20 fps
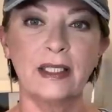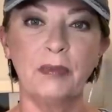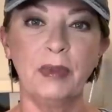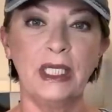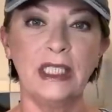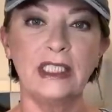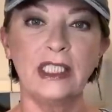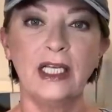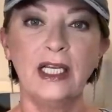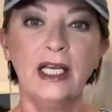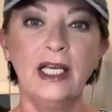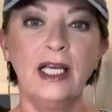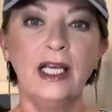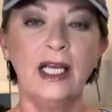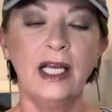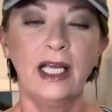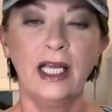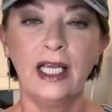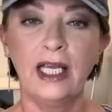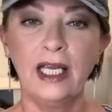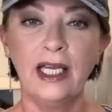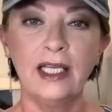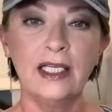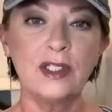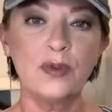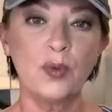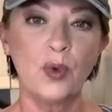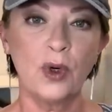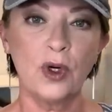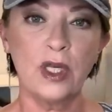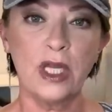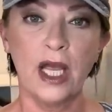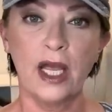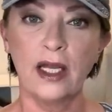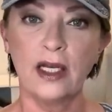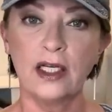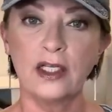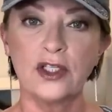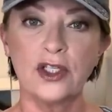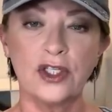Beach. He has worn
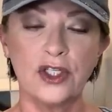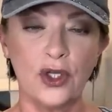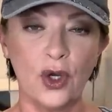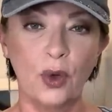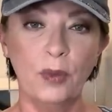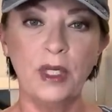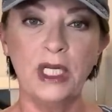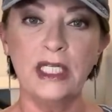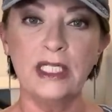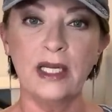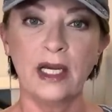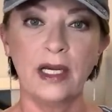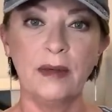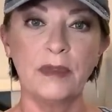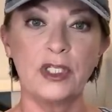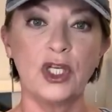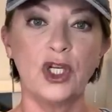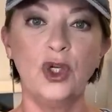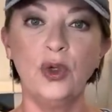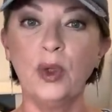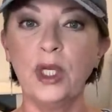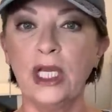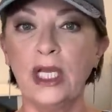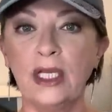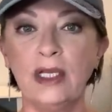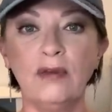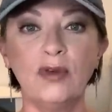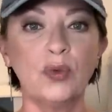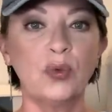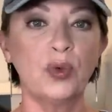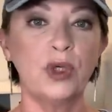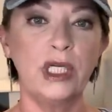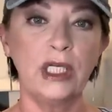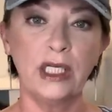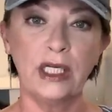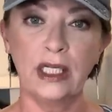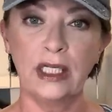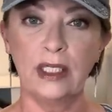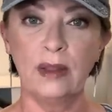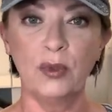that so many times, you can't even read
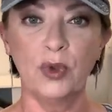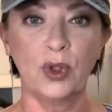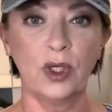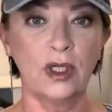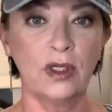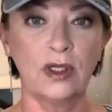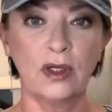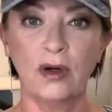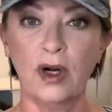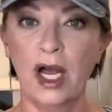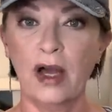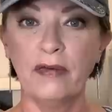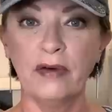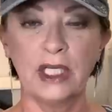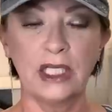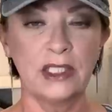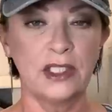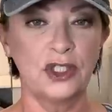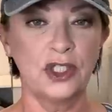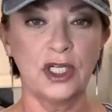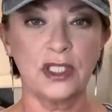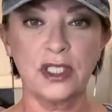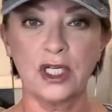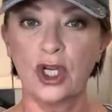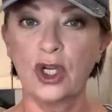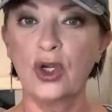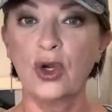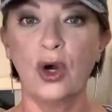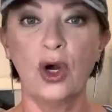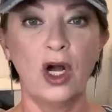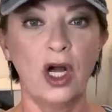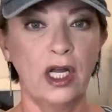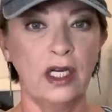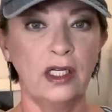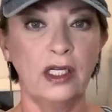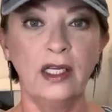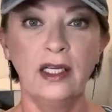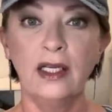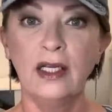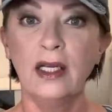it anymore. The graphic is just gone,
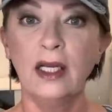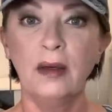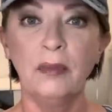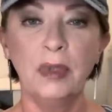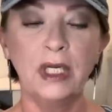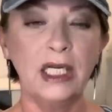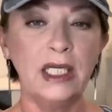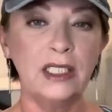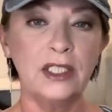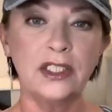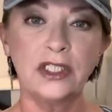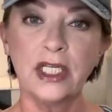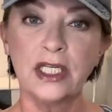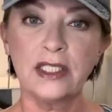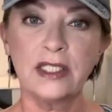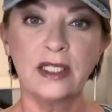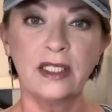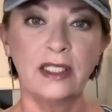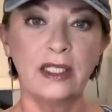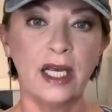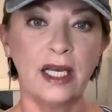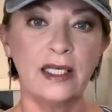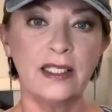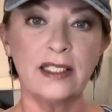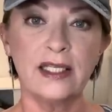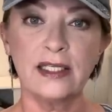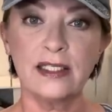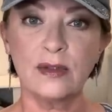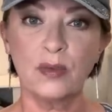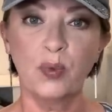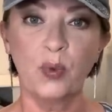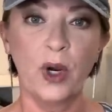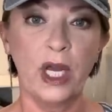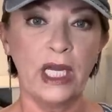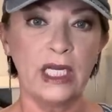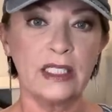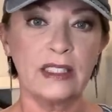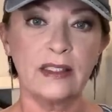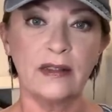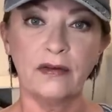but it is just the nicest
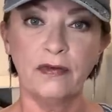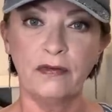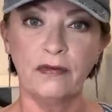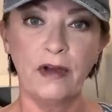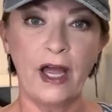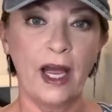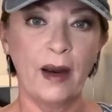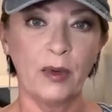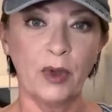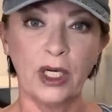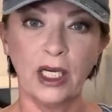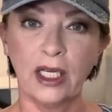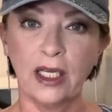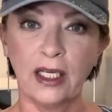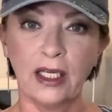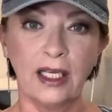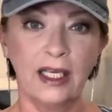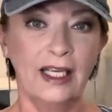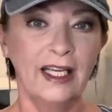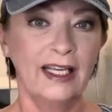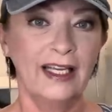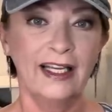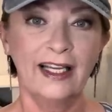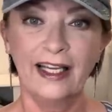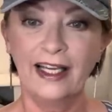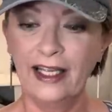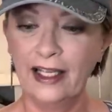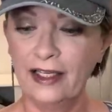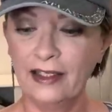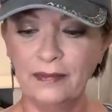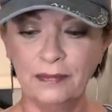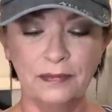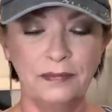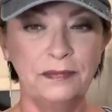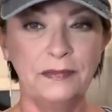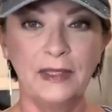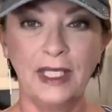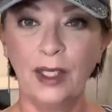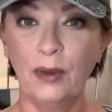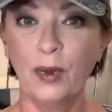weight fabric and
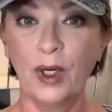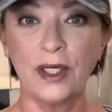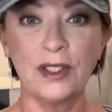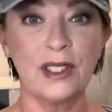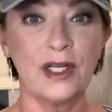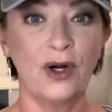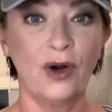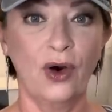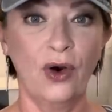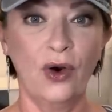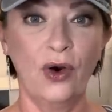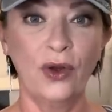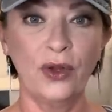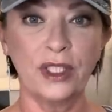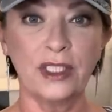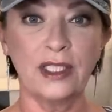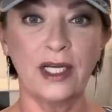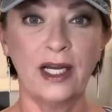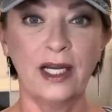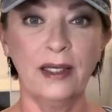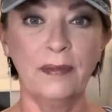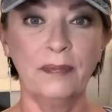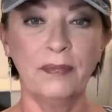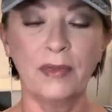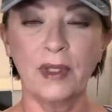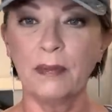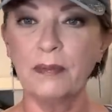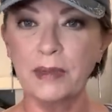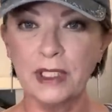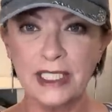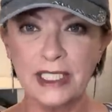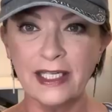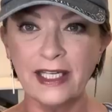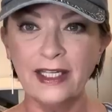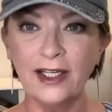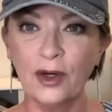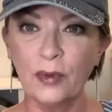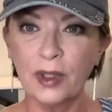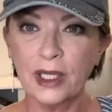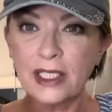he wears it all the time. I've been sitting
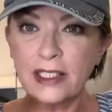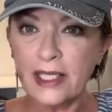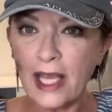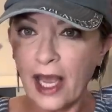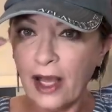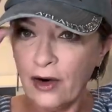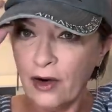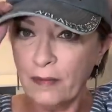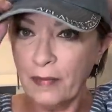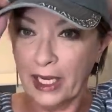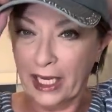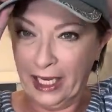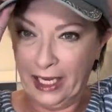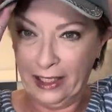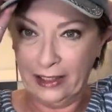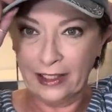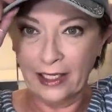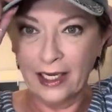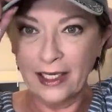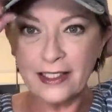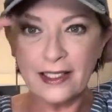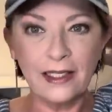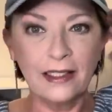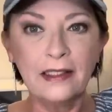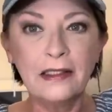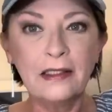here with this hat on my head, guys.